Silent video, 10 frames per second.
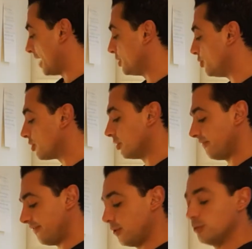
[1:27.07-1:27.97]
And you can
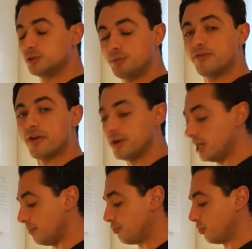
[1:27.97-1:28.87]
afford to be very
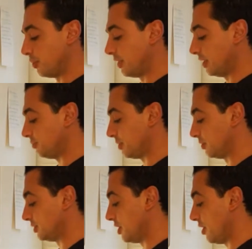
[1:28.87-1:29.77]
liberal with this,
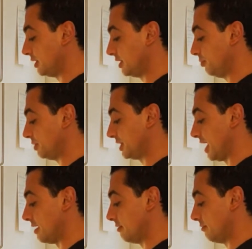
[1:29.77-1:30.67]
because
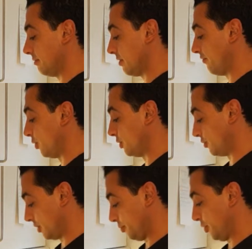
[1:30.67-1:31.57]
90% of what
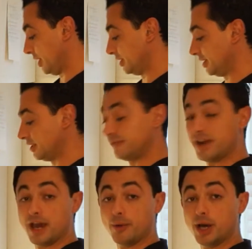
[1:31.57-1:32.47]
you're going to put into this
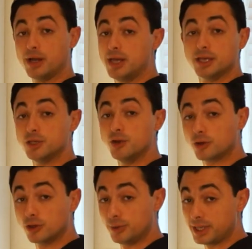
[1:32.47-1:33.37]
flour, you're
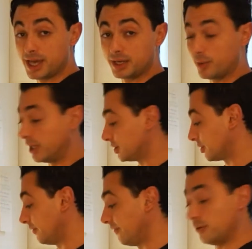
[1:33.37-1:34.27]
not going to eat anyway, it's
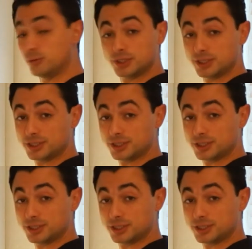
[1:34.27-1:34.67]
going to fall to the